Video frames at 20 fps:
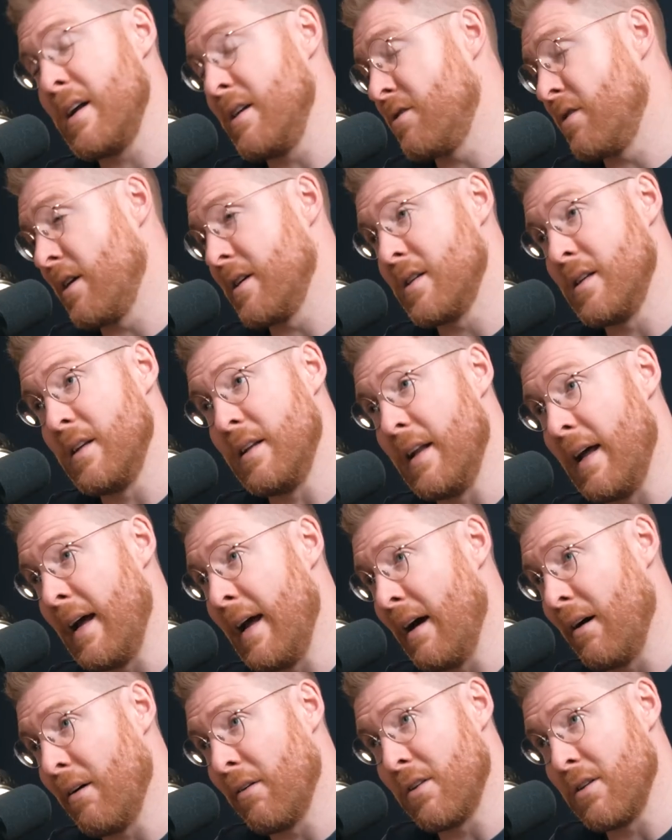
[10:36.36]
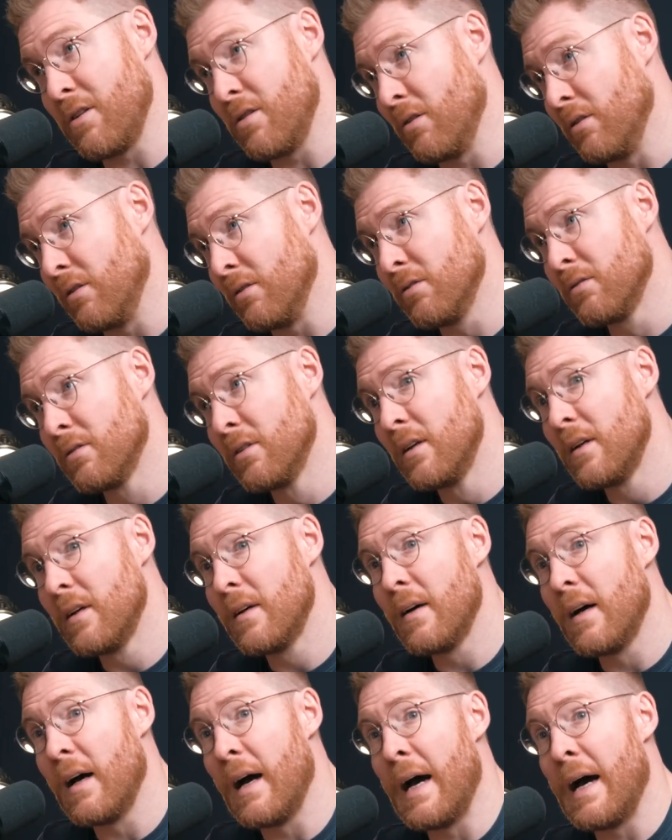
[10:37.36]
interested in their health at all.
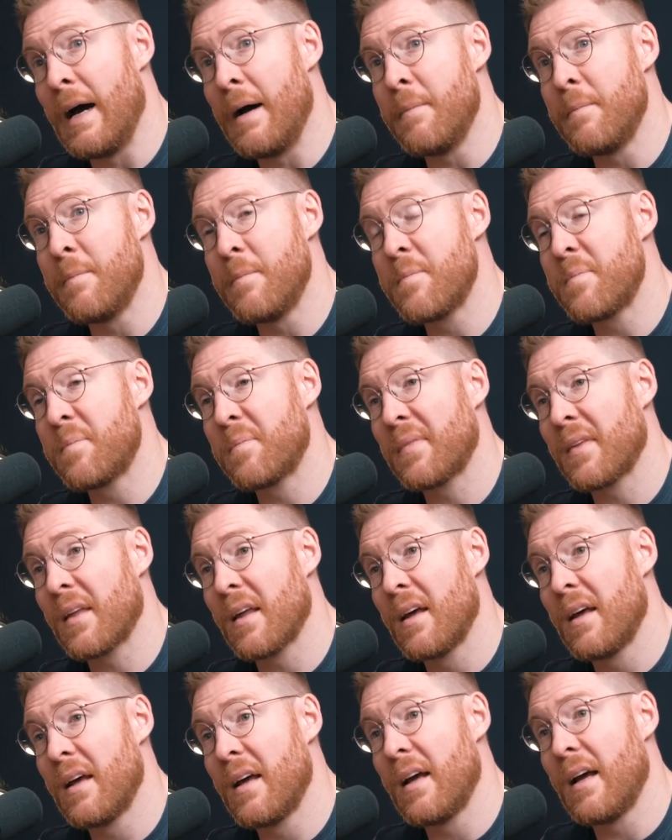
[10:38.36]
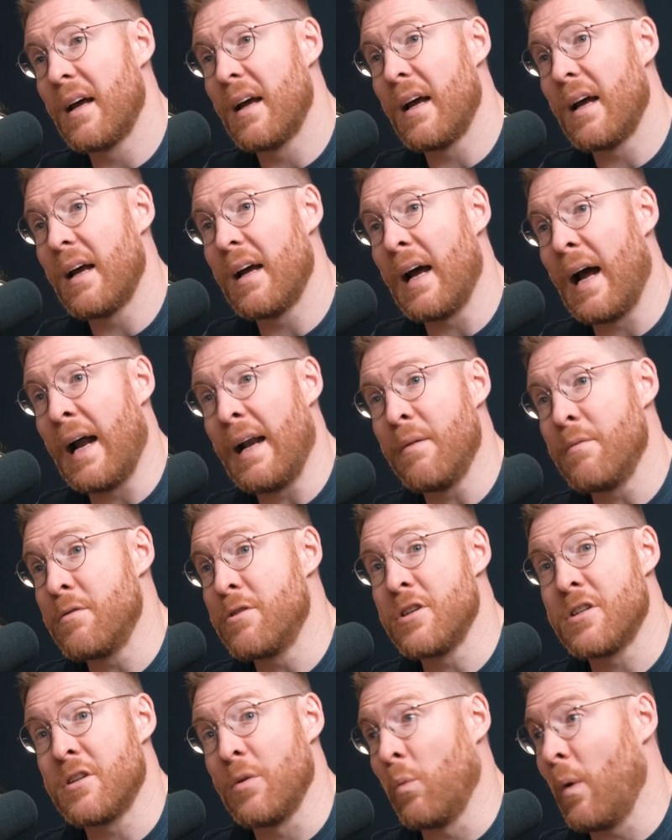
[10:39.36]
And it was
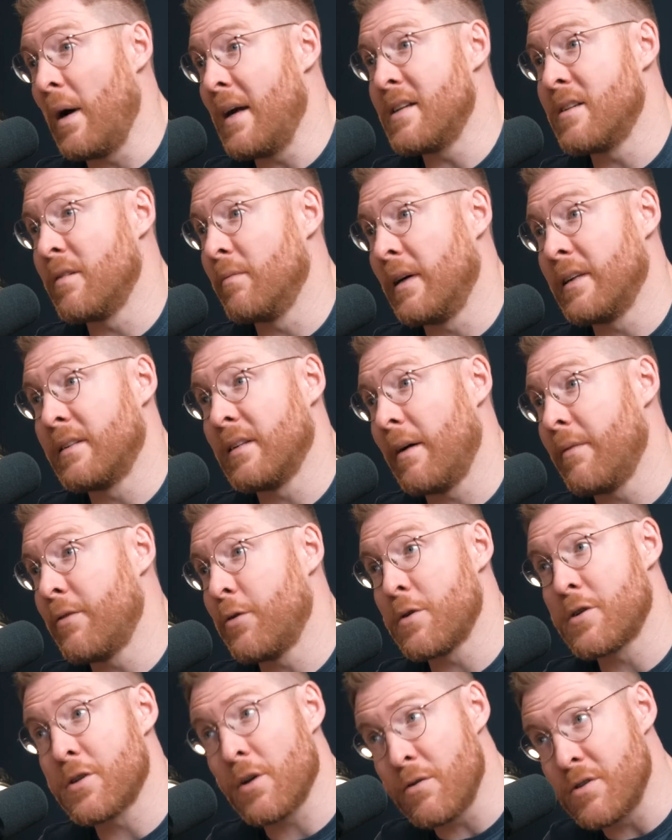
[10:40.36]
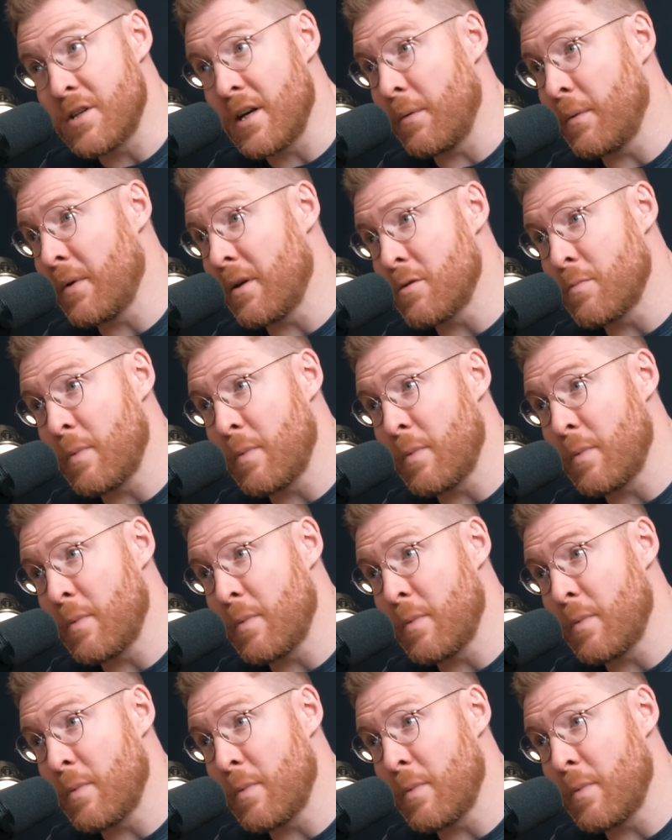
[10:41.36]
just a waste of my time to associate with those